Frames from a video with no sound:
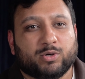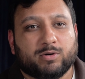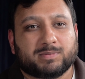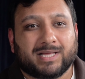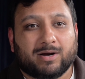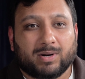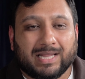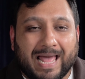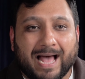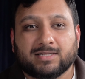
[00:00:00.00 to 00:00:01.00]
groups that are
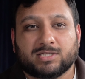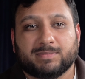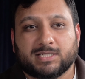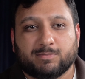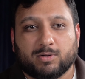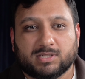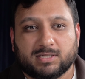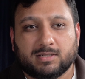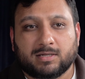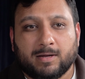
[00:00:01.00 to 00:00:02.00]
allowed to be
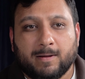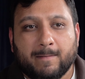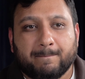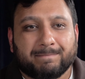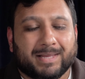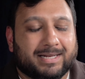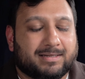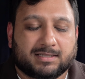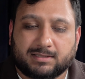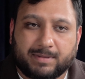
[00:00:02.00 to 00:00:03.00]
sponsored. It
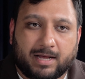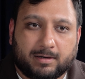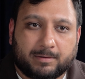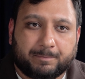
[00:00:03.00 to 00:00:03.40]
doesn't matter.